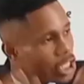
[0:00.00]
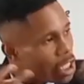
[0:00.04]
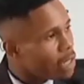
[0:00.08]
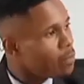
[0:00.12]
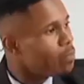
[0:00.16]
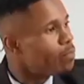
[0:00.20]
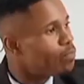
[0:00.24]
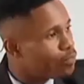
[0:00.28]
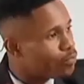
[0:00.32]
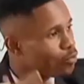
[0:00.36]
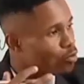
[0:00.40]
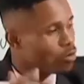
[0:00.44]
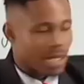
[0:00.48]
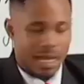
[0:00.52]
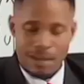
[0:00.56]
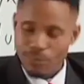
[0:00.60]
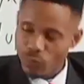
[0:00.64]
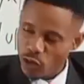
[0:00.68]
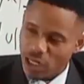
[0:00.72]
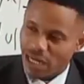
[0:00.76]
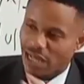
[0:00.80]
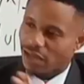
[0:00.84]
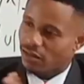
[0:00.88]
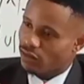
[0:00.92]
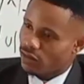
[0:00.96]

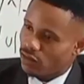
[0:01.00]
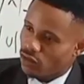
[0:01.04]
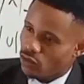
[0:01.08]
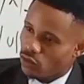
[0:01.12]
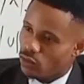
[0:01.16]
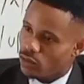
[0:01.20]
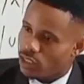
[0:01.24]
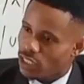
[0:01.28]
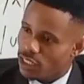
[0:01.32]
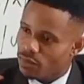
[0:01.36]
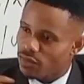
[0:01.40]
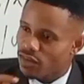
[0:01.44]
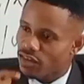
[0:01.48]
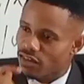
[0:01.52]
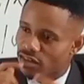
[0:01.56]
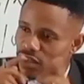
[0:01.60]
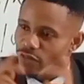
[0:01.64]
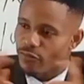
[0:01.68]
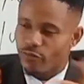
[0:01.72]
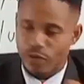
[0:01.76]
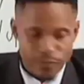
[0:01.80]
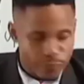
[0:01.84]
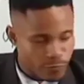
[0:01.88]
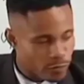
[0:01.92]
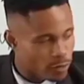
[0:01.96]
I'm not asking you, lips is
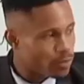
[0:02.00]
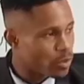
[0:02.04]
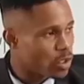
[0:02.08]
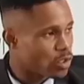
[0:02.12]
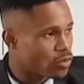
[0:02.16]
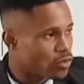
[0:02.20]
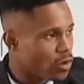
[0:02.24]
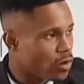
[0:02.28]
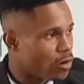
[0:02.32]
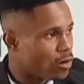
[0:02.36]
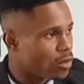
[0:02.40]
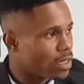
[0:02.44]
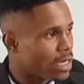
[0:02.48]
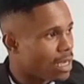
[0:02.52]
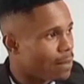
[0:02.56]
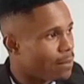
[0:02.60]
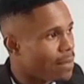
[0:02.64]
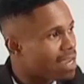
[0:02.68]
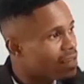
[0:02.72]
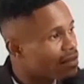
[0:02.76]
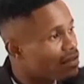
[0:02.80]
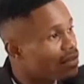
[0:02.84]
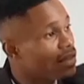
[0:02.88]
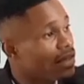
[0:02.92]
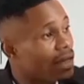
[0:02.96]
different from your tongue.
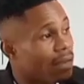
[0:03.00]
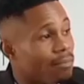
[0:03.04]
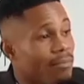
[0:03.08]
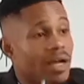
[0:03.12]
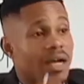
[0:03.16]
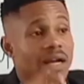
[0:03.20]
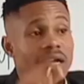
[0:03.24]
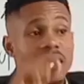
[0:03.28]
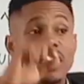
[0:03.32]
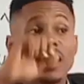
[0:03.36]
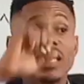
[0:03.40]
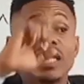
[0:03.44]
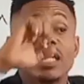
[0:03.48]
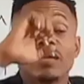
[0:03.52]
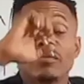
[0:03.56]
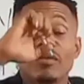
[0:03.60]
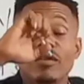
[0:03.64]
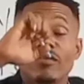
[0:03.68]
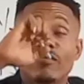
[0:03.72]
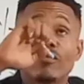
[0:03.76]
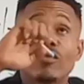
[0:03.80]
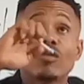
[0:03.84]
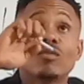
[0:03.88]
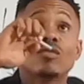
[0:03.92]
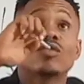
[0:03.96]
I'm asking about Vowel
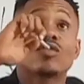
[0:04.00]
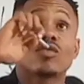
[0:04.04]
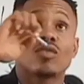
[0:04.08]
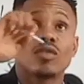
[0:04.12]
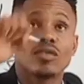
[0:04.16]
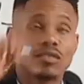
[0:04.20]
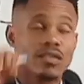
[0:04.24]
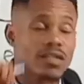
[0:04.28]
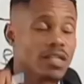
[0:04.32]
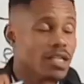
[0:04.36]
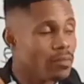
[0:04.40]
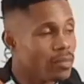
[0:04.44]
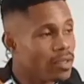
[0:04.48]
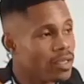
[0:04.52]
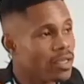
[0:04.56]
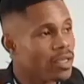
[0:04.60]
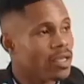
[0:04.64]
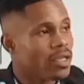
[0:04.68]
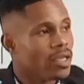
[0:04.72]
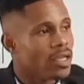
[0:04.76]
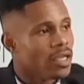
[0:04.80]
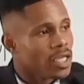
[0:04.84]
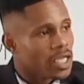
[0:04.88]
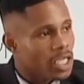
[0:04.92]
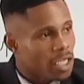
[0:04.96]
Phonemes because
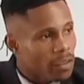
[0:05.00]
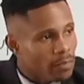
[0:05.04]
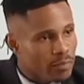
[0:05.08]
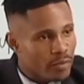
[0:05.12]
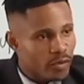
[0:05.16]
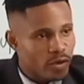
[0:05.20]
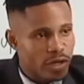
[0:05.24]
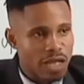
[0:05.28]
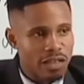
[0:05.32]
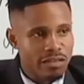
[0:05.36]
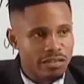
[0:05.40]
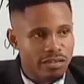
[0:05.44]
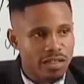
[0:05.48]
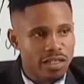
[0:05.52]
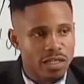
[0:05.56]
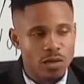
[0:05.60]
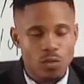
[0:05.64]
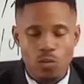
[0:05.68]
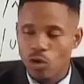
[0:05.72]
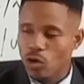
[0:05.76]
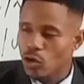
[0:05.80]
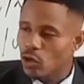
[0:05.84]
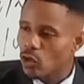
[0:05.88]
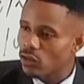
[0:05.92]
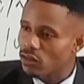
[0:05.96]
keep pronouncing
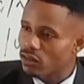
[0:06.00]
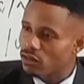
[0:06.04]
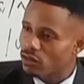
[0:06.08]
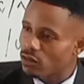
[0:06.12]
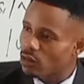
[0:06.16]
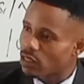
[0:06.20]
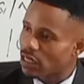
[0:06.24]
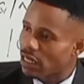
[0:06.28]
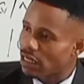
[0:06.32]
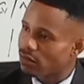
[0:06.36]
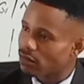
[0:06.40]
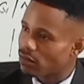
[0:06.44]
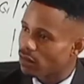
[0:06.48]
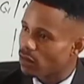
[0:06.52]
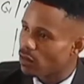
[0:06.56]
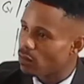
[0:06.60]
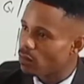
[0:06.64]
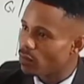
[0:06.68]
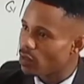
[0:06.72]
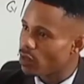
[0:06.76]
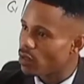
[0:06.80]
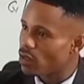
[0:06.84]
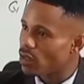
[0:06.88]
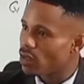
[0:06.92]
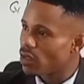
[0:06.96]
the word until you can tell
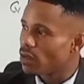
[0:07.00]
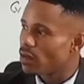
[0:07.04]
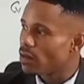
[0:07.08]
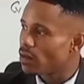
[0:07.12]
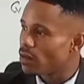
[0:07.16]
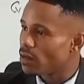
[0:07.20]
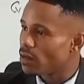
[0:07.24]
me.